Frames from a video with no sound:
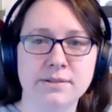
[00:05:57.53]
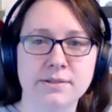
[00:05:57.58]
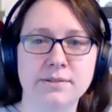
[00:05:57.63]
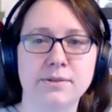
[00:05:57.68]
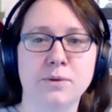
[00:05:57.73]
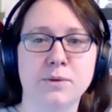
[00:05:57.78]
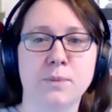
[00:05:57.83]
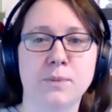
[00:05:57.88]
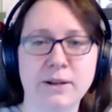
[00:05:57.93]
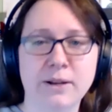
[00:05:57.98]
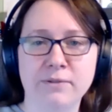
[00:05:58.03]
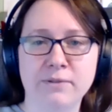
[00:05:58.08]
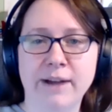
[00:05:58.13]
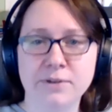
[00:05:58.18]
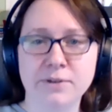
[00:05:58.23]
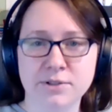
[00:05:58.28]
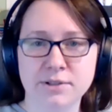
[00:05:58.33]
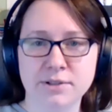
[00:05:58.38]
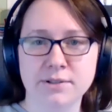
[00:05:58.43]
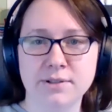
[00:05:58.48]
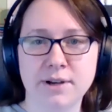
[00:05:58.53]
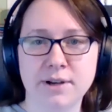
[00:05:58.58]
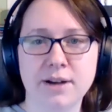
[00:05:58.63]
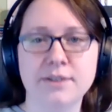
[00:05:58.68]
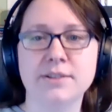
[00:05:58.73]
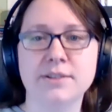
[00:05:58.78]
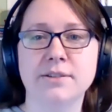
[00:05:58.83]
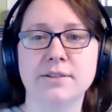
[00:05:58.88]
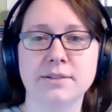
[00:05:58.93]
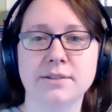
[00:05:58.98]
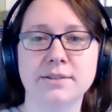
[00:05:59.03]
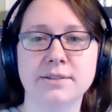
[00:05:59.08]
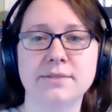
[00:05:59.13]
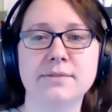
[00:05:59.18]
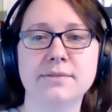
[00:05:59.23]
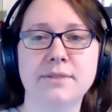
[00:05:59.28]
or well-rounded articles